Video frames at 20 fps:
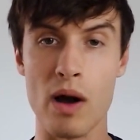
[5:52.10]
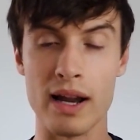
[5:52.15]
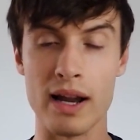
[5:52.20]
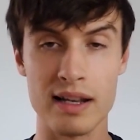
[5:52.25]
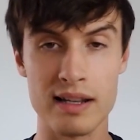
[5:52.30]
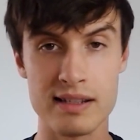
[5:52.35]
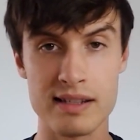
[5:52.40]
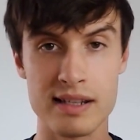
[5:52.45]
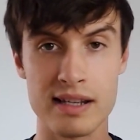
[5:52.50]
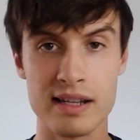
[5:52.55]

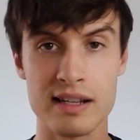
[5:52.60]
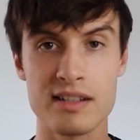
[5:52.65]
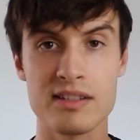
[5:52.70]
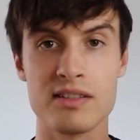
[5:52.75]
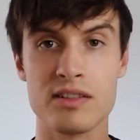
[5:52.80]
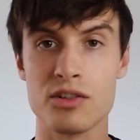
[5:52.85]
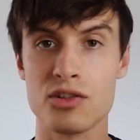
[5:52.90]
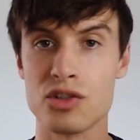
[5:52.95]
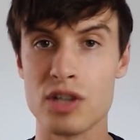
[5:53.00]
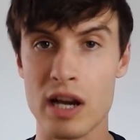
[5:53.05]
analytics,
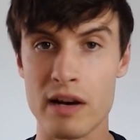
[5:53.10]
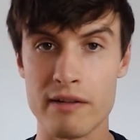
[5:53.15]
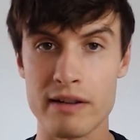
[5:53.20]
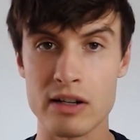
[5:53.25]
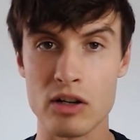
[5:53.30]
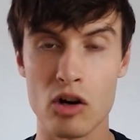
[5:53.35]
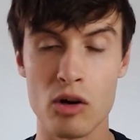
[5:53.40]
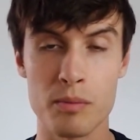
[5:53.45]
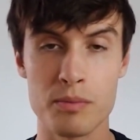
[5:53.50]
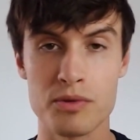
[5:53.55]
the
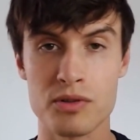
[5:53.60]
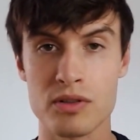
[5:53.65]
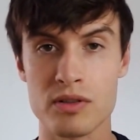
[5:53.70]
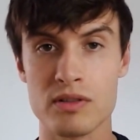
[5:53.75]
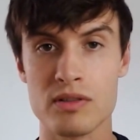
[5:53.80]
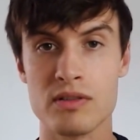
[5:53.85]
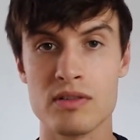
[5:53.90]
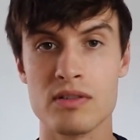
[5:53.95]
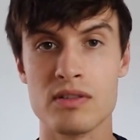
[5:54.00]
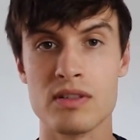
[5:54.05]
sharing
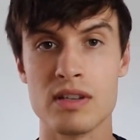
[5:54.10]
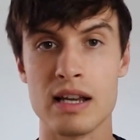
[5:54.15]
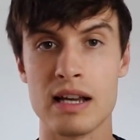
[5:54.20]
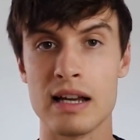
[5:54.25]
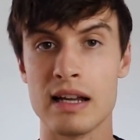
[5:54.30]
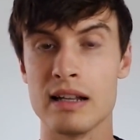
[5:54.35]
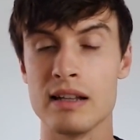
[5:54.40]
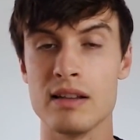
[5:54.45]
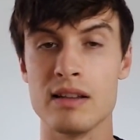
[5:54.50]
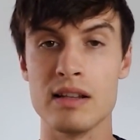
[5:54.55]
options,
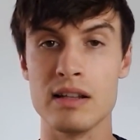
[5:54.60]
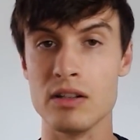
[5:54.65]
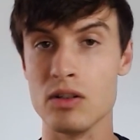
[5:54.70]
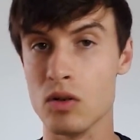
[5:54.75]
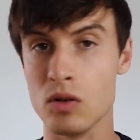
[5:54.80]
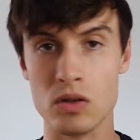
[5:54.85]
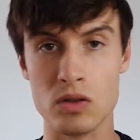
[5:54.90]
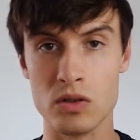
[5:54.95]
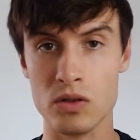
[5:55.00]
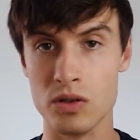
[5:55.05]
and the
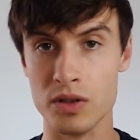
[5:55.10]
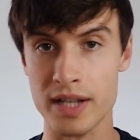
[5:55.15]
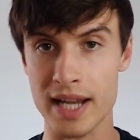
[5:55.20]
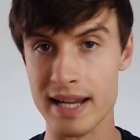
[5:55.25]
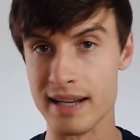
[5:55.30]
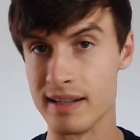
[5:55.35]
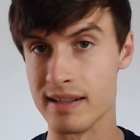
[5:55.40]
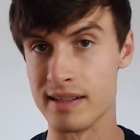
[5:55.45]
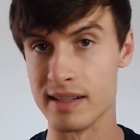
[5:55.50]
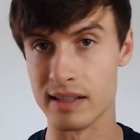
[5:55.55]
no-code
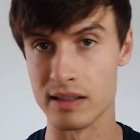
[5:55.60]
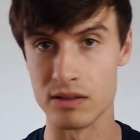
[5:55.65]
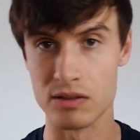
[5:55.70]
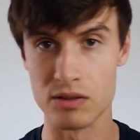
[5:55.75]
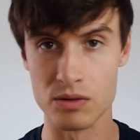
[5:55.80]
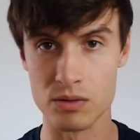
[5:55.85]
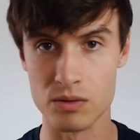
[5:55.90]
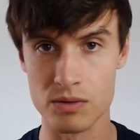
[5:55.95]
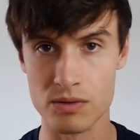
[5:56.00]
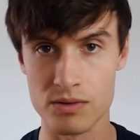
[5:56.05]
editing
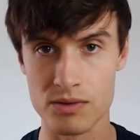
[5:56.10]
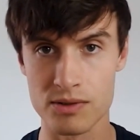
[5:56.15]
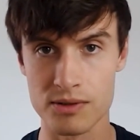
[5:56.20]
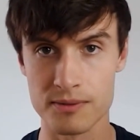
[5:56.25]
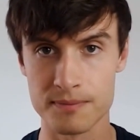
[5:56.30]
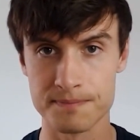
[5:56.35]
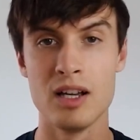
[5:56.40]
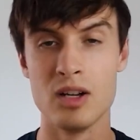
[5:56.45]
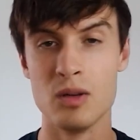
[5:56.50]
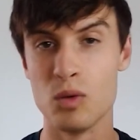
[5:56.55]

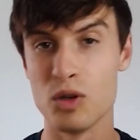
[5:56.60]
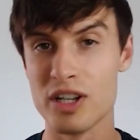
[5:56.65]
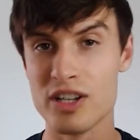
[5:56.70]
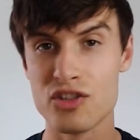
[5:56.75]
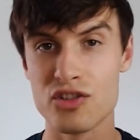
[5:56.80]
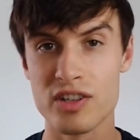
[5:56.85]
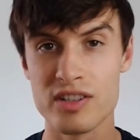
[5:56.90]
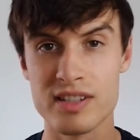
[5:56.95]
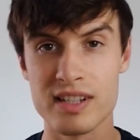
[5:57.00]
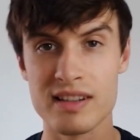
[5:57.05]
tools. One
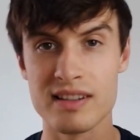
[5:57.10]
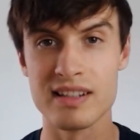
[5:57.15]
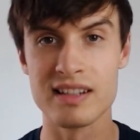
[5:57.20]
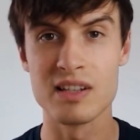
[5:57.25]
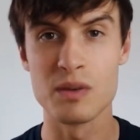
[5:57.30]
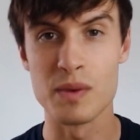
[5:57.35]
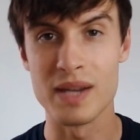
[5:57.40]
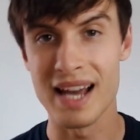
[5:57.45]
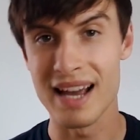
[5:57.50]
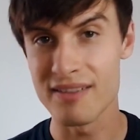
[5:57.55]
interesting thing
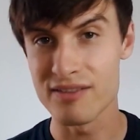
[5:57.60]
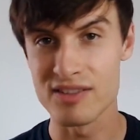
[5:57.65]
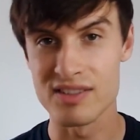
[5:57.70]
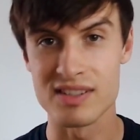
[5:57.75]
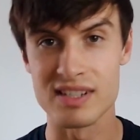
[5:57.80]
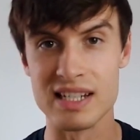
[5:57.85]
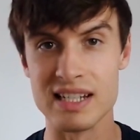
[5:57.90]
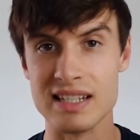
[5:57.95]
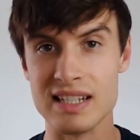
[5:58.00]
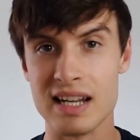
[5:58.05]
that we haven't
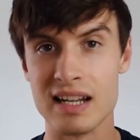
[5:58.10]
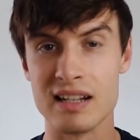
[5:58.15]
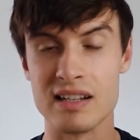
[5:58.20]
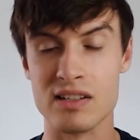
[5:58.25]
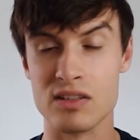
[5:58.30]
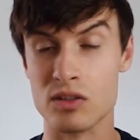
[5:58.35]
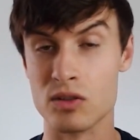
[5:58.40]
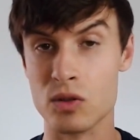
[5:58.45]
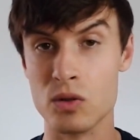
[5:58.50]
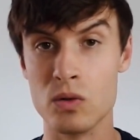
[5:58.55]
seen yet
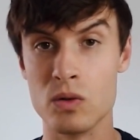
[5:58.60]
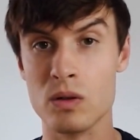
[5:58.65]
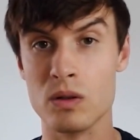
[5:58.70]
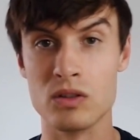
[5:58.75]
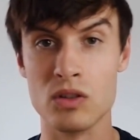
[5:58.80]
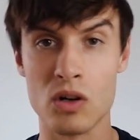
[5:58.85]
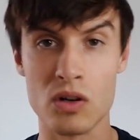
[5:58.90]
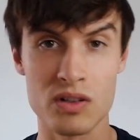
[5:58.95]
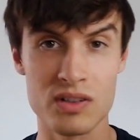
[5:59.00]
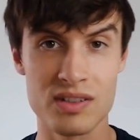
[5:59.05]
is Google
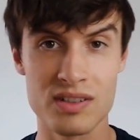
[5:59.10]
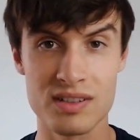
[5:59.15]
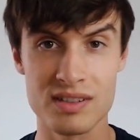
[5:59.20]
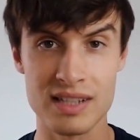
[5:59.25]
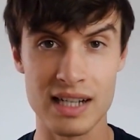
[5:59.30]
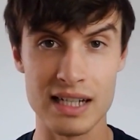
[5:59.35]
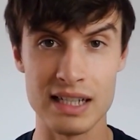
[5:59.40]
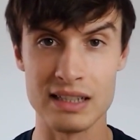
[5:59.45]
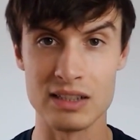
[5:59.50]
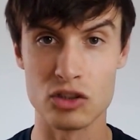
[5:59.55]
Docs
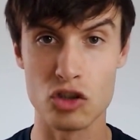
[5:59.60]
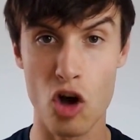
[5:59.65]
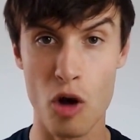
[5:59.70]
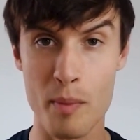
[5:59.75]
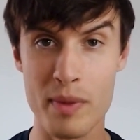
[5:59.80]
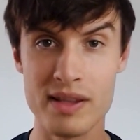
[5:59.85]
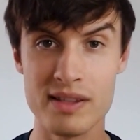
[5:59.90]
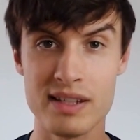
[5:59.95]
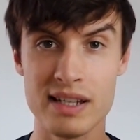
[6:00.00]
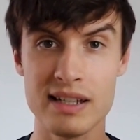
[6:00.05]
style
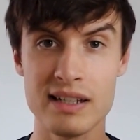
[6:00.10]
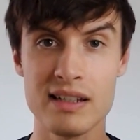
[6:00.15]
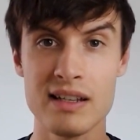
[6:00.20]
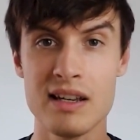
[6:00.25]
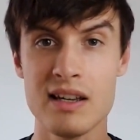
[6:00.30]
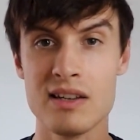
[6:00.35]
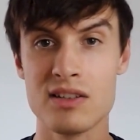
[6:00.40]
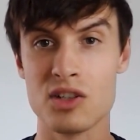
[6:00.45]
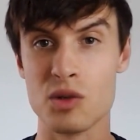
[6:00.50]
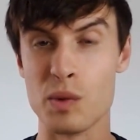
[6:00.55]
commenting.
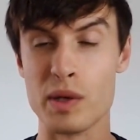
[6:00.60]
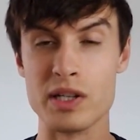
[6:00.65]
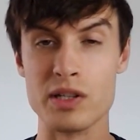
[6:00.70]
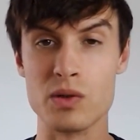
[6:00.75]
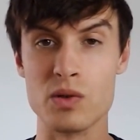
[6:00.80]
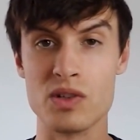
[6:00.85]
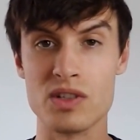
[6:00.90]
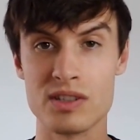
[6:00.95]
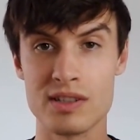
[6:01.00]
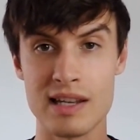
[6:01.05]
So when
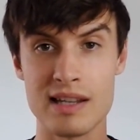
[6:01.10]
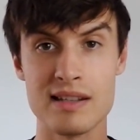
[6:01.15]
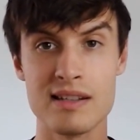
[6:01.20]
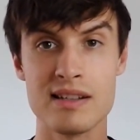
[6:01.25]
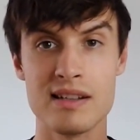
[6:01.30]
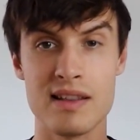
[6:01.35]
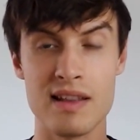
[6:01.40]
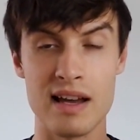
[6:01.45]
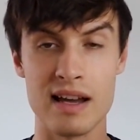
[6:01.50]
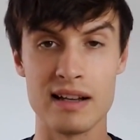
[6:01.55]
you
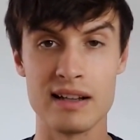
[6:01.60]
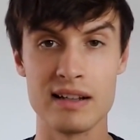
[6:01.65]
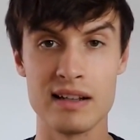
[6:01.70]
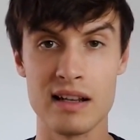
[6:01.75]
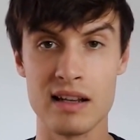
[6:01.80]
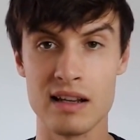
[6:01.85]
send that